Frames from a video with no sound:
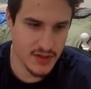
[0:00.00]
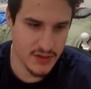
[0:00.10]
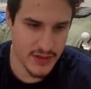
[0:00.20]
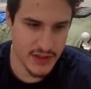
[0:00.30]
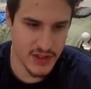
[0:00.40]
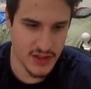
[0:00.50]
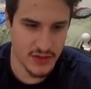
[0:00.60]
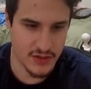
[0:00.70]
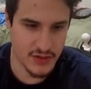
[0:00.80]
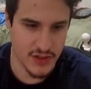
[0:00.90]
So we're actually gonna
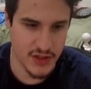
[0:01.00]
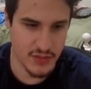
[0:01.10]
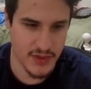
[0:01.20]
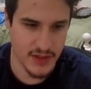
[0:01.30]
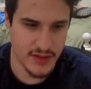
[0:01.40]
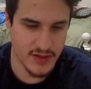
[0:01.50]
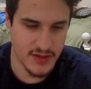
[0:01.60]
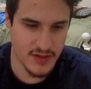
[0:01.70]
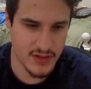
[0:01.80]
go do the gym next.